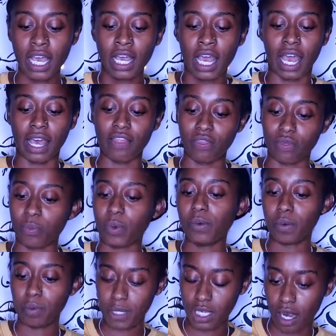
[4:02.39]
And we
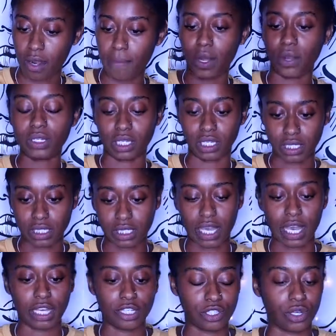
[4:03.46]
will be harmonious,
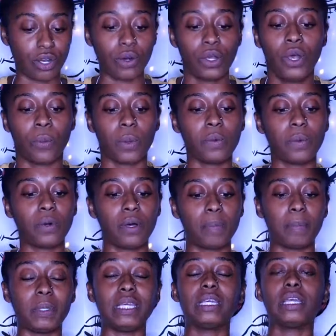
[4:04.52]
yeah. So we will
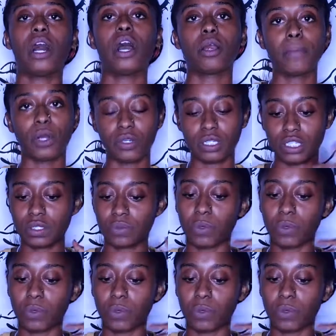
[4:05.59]
be harmonious.